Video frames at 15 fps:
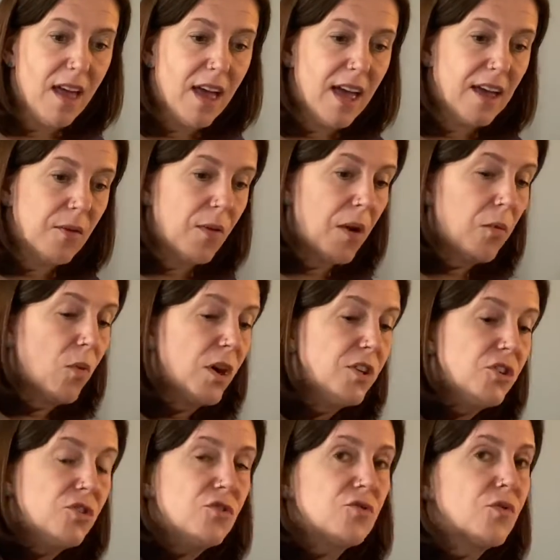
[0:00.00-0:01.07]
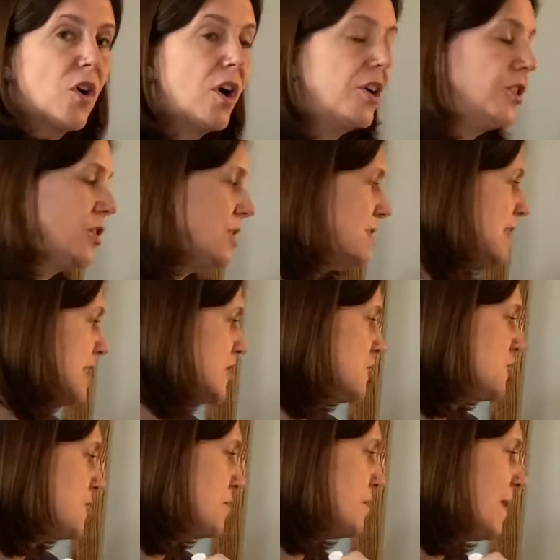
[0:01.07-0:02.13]
And I want to draw your
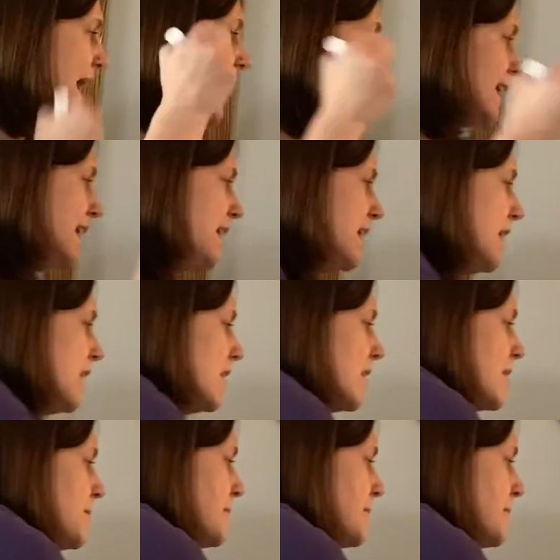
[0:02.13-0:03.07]
attention back here